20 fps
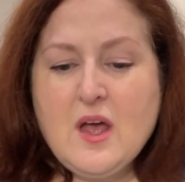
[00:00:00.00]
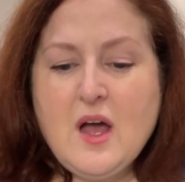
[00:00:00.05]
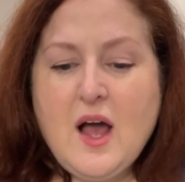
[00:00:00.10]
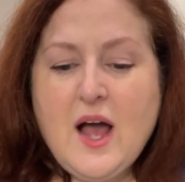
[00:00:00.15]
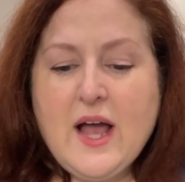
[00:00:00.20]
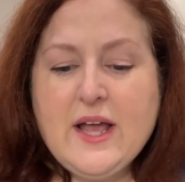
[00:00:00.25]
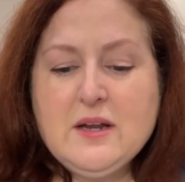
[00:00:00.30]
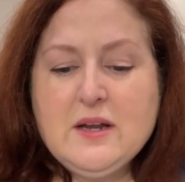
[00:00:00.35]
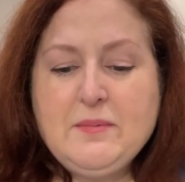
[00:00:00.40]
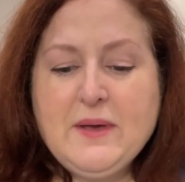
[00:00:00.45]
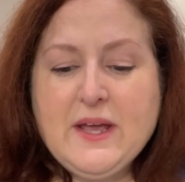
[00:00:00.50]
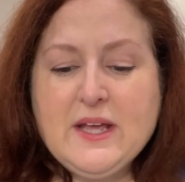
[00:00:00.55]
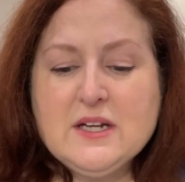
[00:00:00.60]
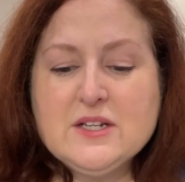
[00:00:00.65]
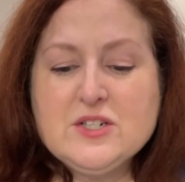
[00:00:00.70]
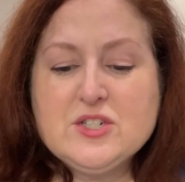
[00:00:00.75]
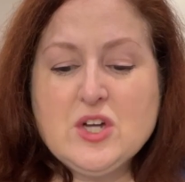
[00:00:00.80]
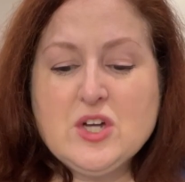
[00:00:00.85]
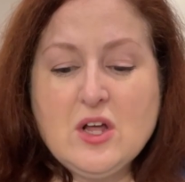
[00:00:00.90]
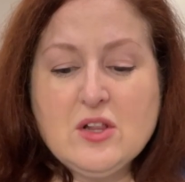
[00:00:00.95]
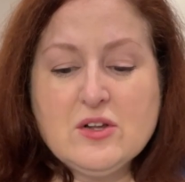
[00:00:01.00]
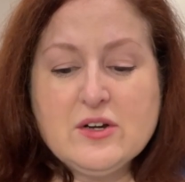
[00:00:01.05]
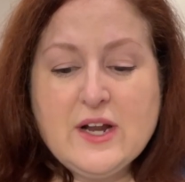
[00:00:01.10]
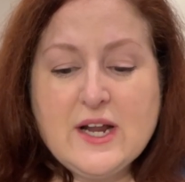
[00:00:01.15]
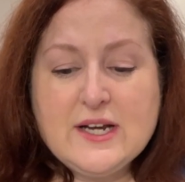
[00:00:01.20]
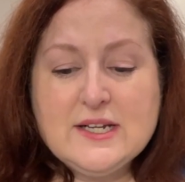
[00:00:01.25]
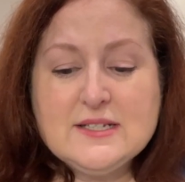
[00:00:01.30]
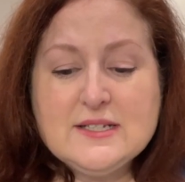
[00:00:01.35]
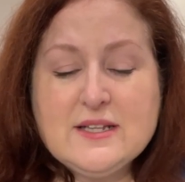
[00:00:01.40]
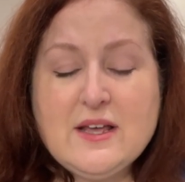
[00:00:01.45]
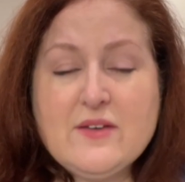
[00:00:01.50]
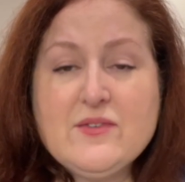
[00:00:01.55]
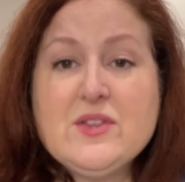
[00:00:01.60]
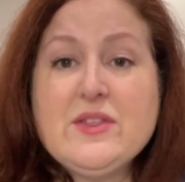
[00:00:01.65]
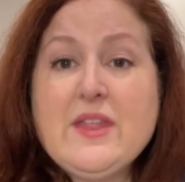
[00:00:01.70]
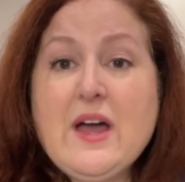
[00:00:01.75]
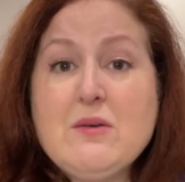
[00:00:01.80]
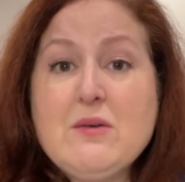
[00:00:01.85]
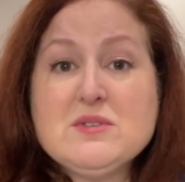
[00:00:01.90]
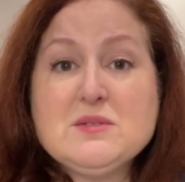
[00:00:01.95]
I had paid $1.97.
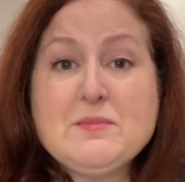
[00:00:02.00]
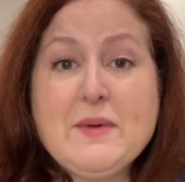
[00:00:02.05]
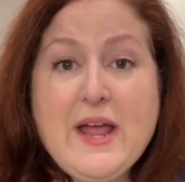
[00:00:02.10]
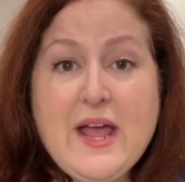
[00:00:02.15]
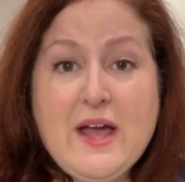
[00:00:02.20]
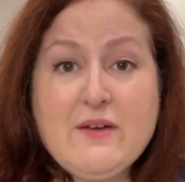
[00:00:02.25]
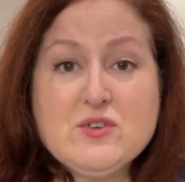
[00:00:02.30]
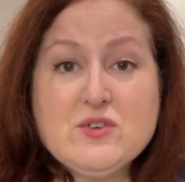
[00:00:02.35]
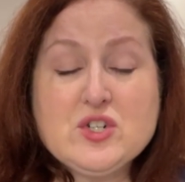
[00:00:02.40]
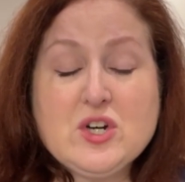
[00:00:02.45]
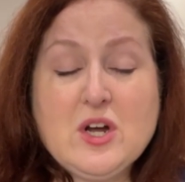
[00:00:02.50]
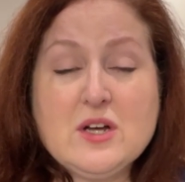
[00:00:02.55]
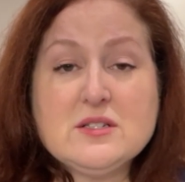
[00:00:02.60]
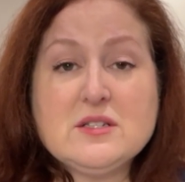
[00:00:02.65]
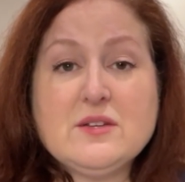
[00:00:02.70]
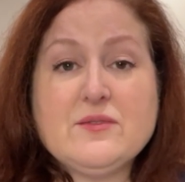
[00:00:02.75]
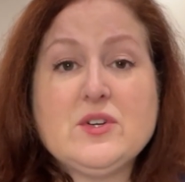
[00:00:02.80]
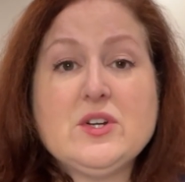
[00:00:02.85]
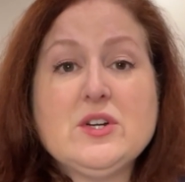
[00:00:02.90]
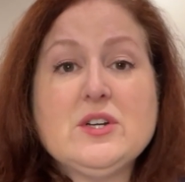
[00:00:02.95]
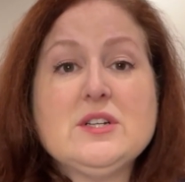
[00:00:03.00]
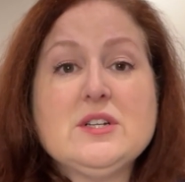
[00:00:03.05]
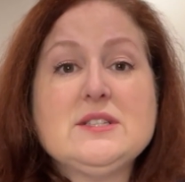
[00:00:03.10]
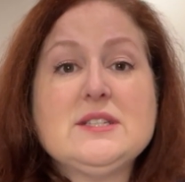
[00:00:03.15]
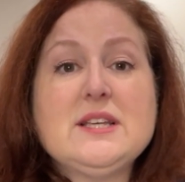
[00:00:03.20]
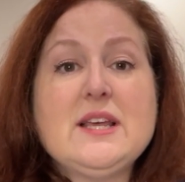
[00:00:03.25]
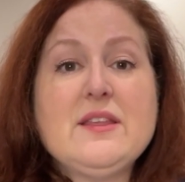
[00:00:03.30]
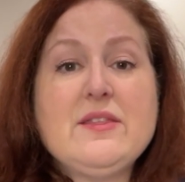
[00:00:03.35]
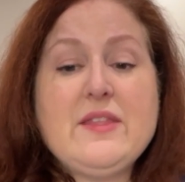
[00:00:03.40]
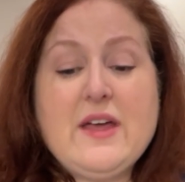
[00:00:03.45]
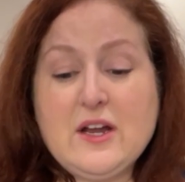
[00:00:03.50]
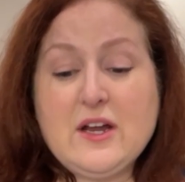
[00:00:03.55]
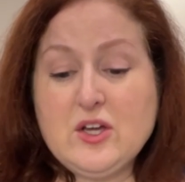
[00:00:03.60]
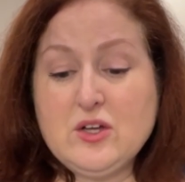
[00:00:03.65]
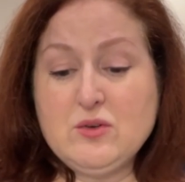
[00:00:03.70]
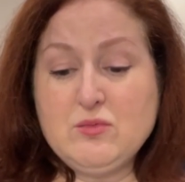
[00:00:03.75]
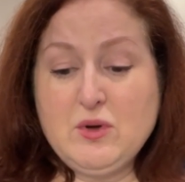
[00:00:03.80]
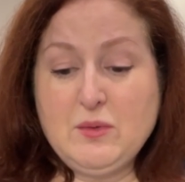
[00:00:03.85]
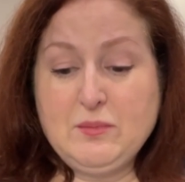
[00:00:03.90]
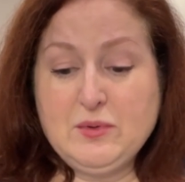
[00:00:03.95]
That was my average cost of goods in that
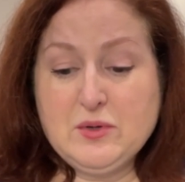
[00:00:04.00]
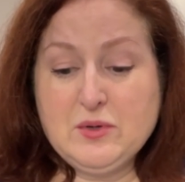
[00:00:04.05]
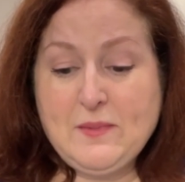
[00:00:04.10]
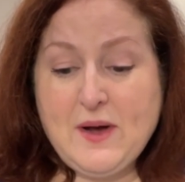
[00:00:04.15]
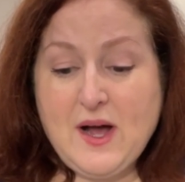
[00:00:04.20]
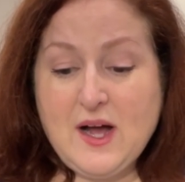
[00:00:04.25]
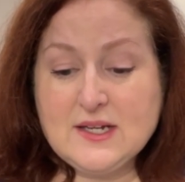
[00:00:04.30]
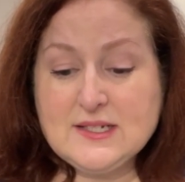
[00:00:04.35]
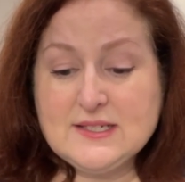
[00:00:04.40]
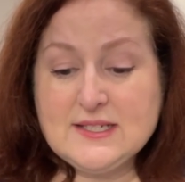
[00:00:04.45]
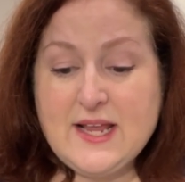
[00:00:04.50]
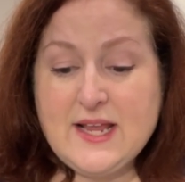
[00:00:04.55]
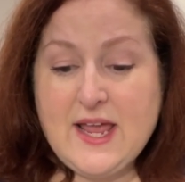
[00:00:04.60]
Goodwill blue box,